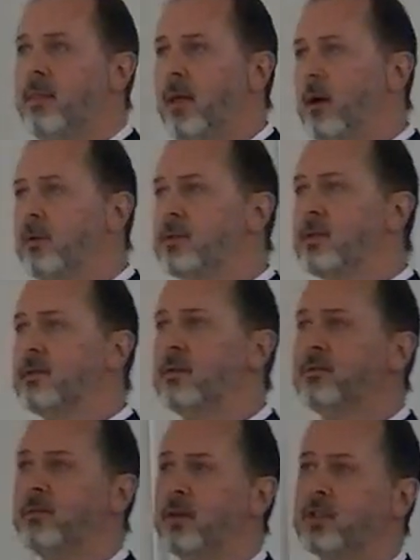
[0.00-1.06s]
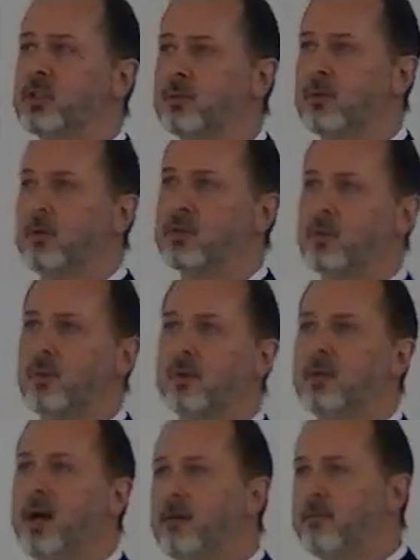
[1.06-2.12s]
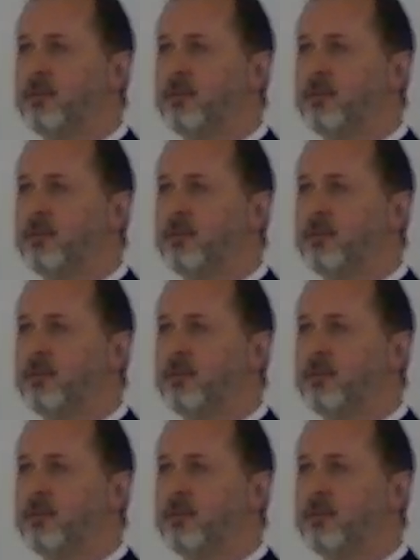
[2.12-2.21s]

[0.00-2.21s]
those individuals will not